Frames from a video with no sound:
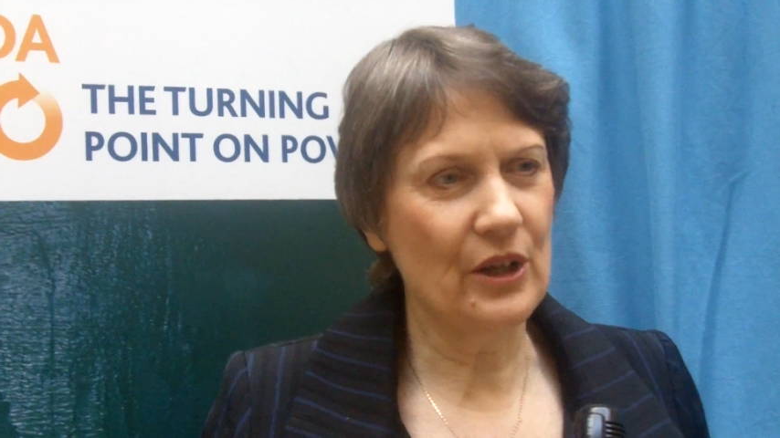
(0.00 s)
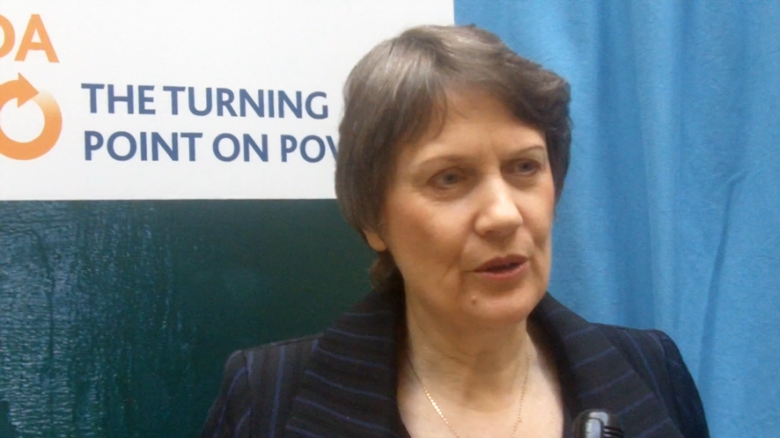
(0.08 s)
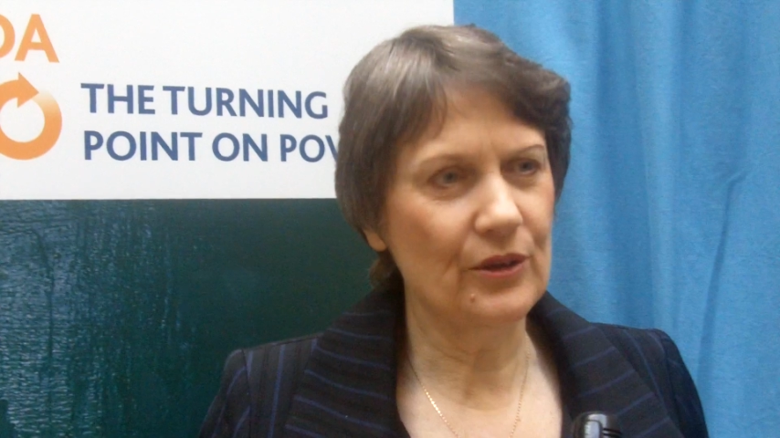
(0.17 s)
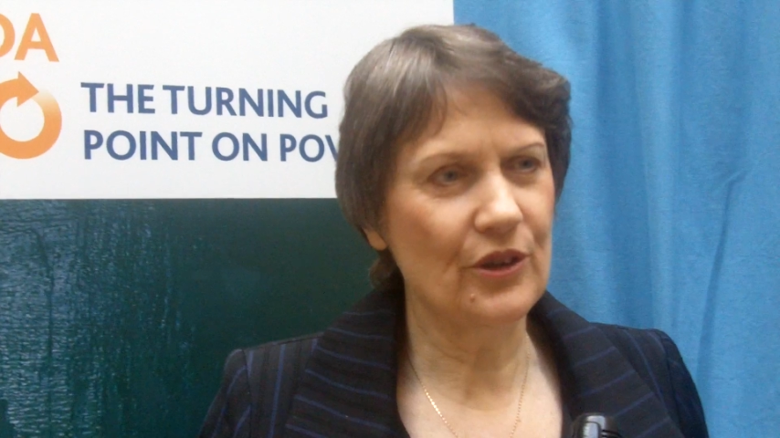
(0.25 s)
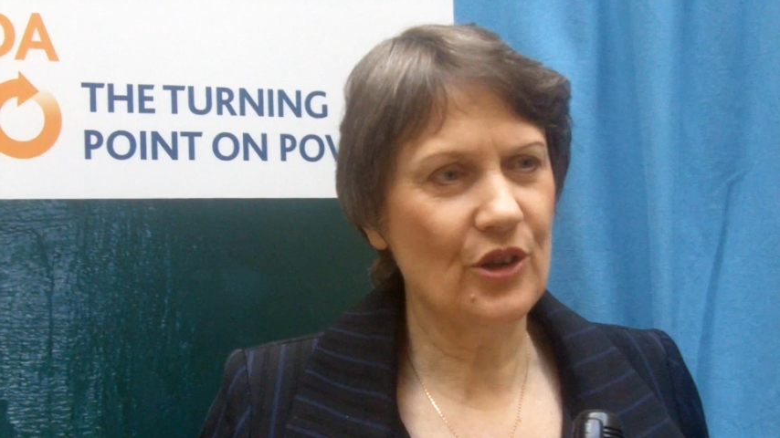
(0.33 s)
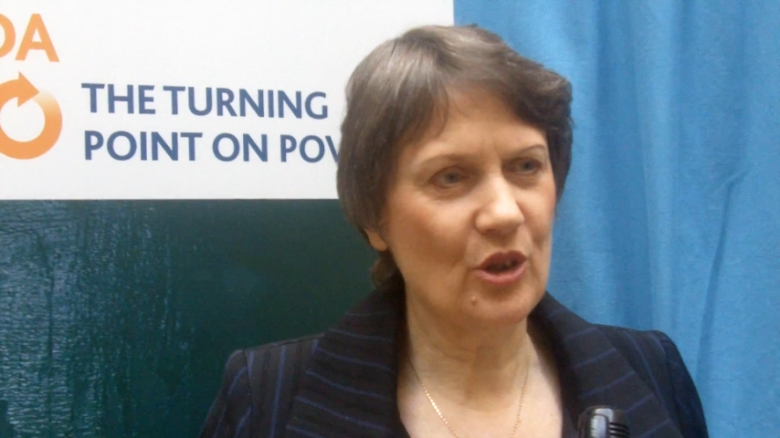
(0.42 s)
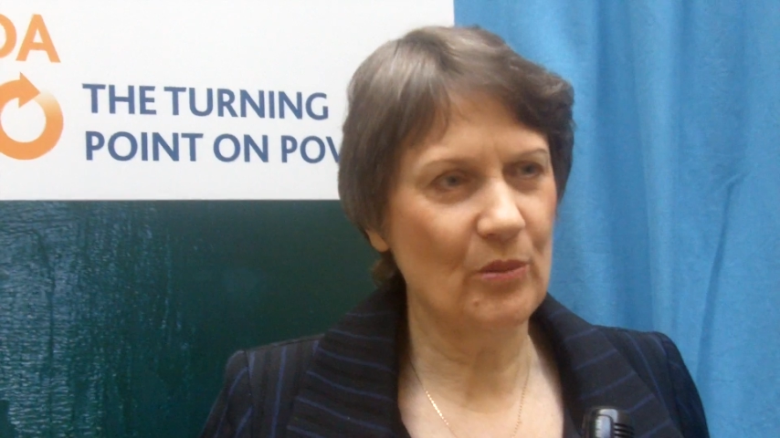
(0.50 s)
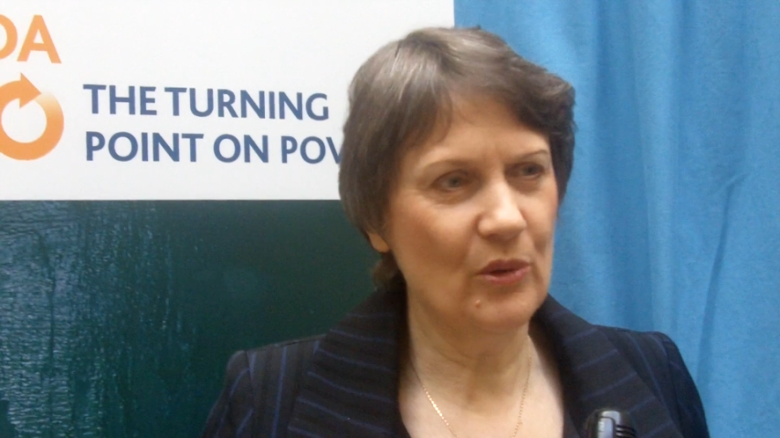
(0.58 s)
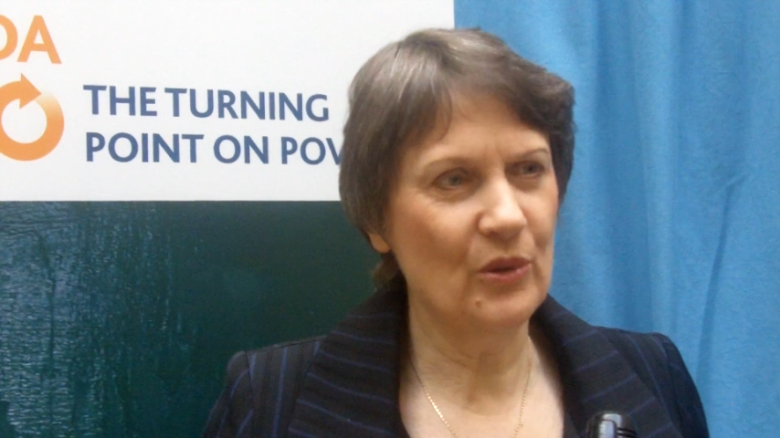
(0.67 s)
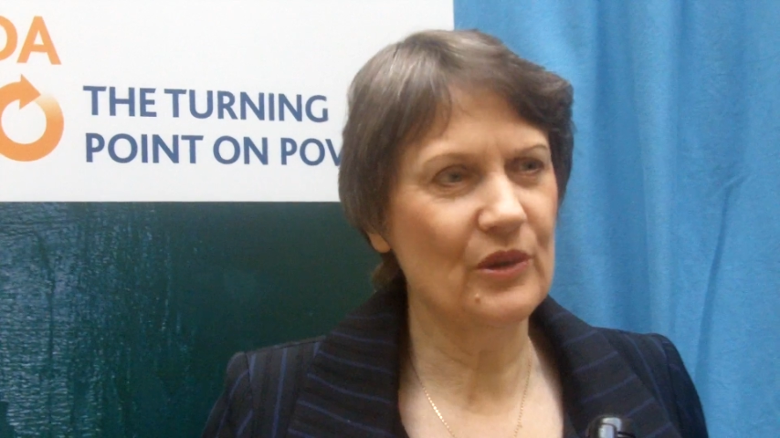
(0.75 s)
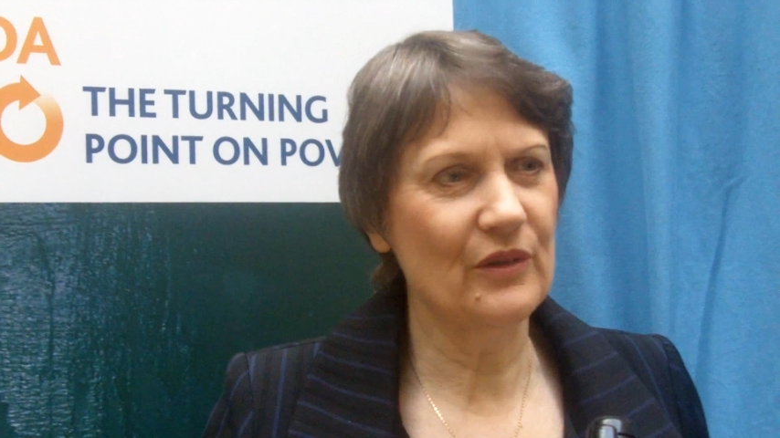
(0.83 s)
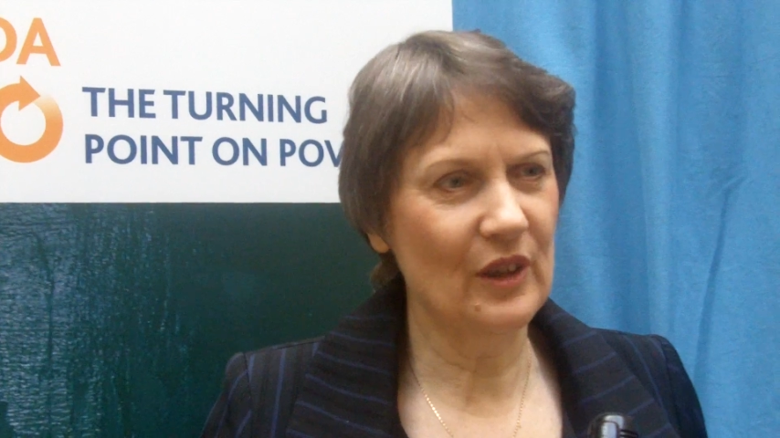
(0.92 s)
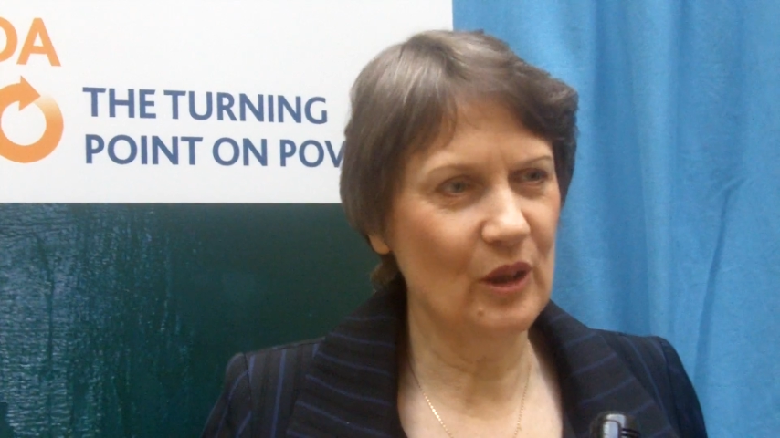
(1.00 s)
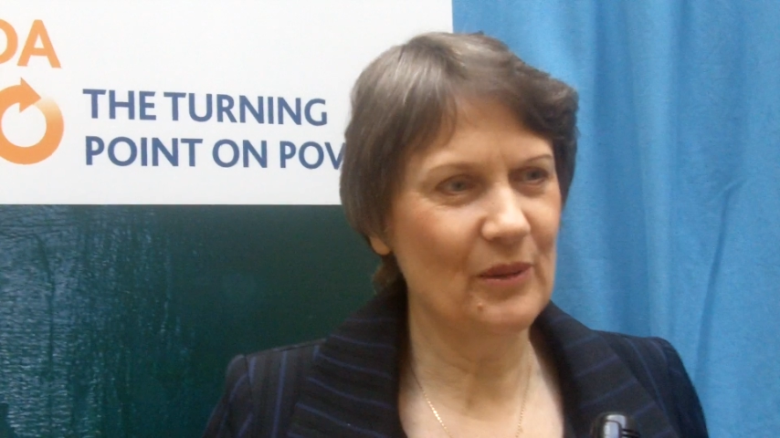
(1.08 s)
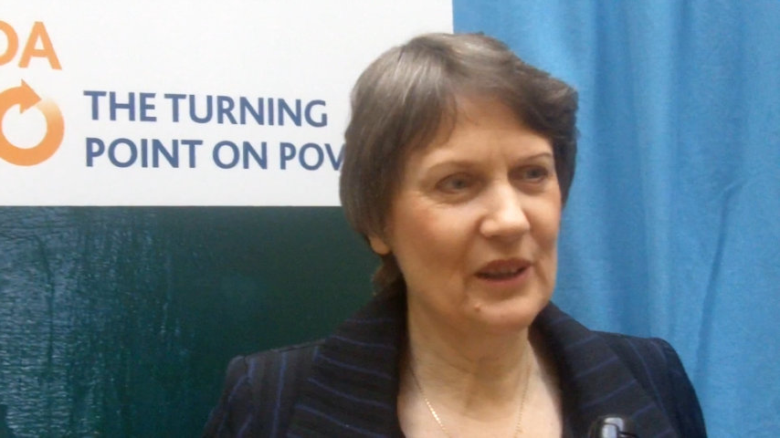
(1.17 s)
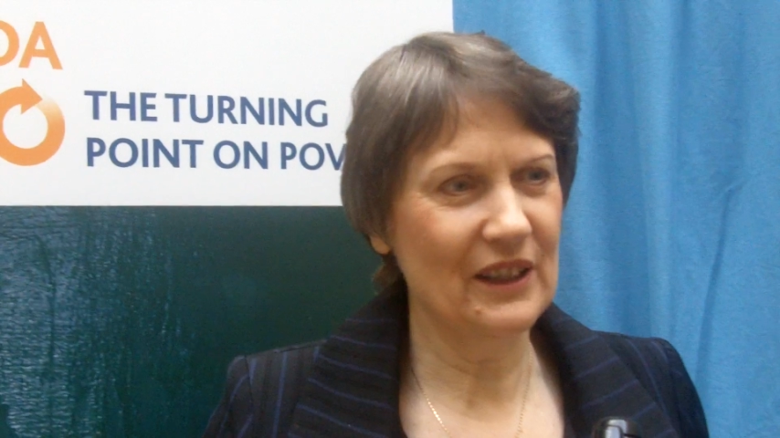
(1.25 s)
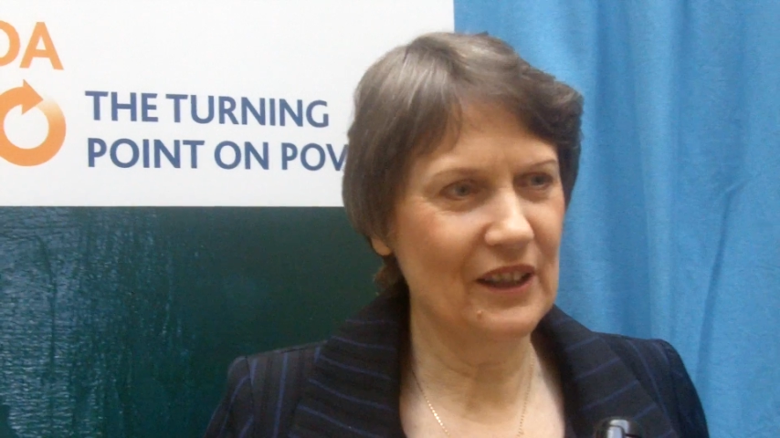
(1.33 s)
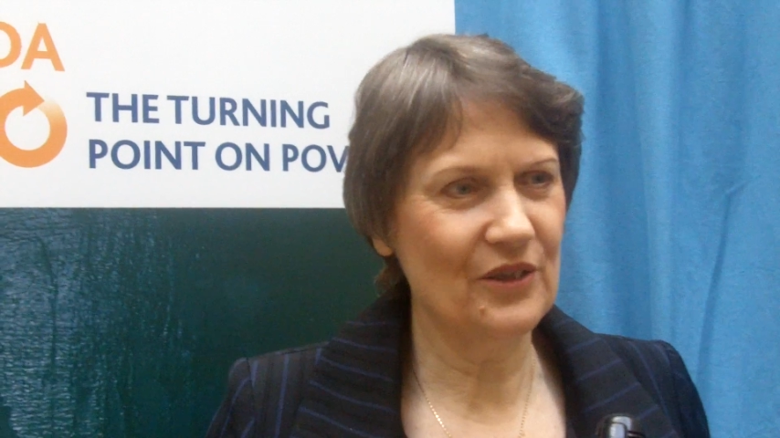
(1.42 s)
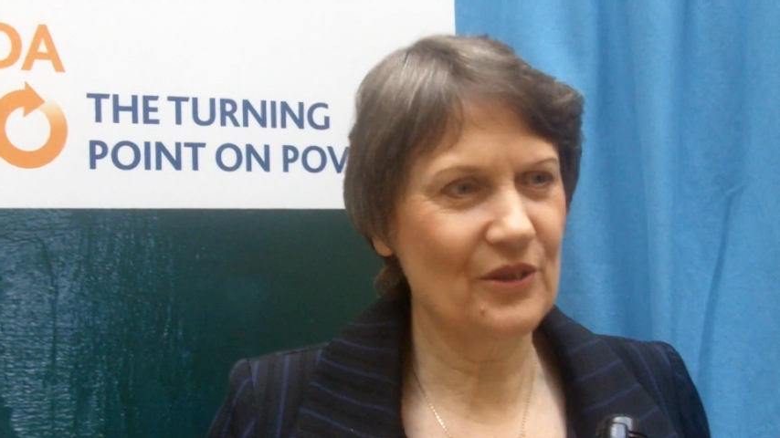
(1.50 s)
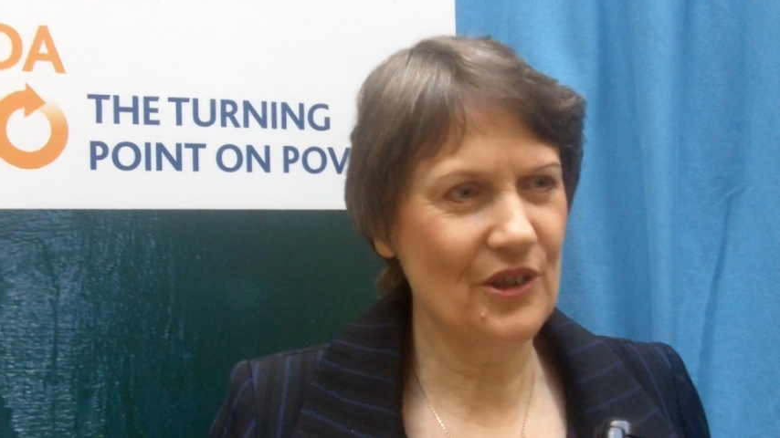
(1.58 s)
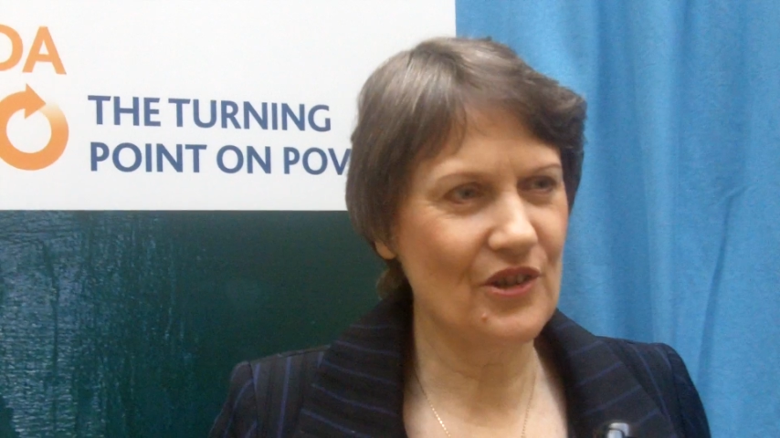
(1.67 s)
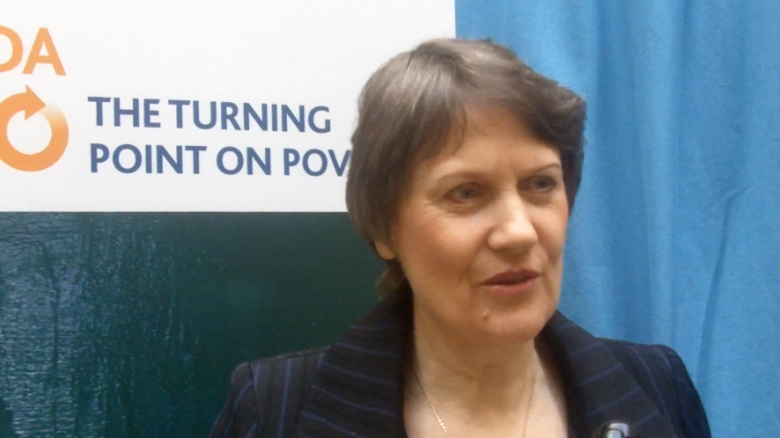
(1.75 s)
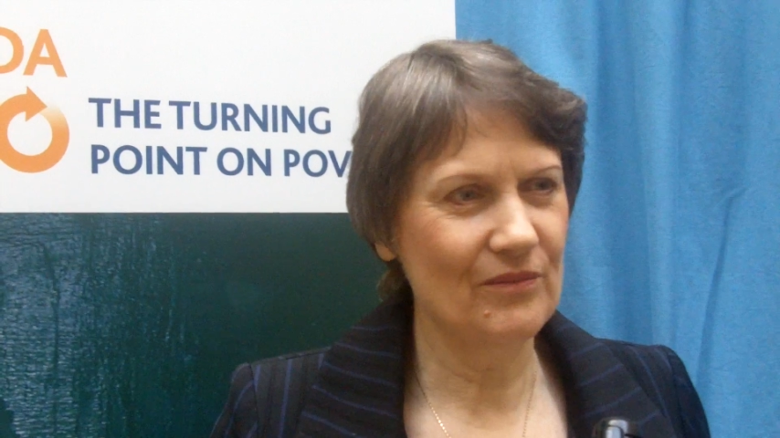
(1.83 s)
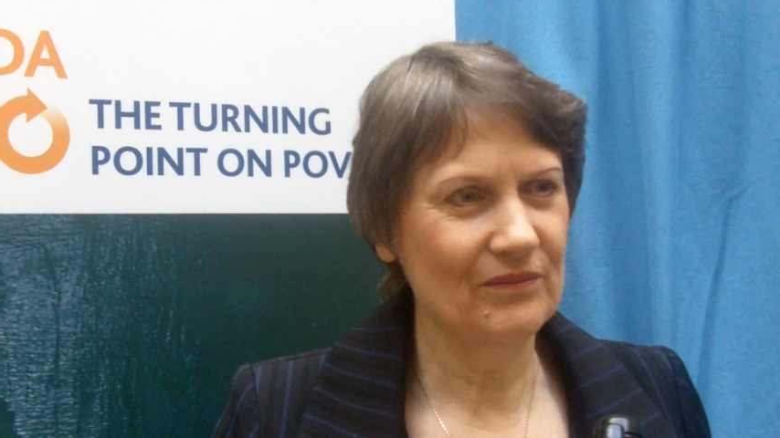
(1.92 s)
could to support developing
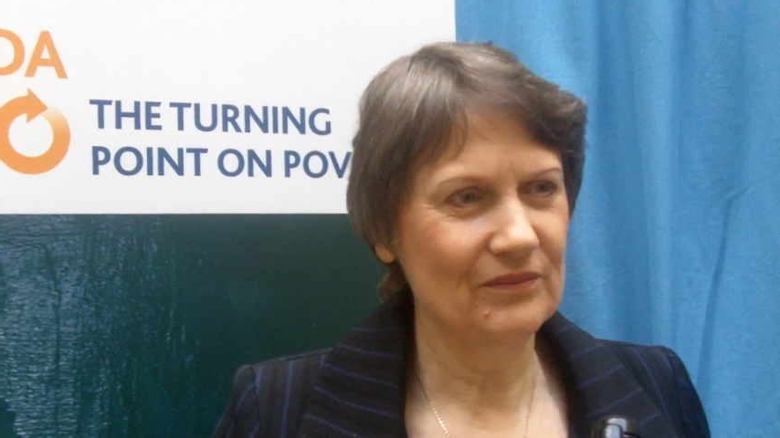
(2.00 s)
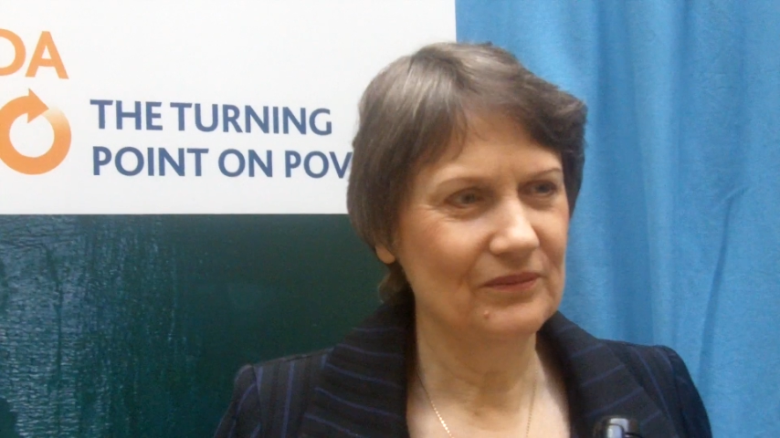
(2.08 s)
countries.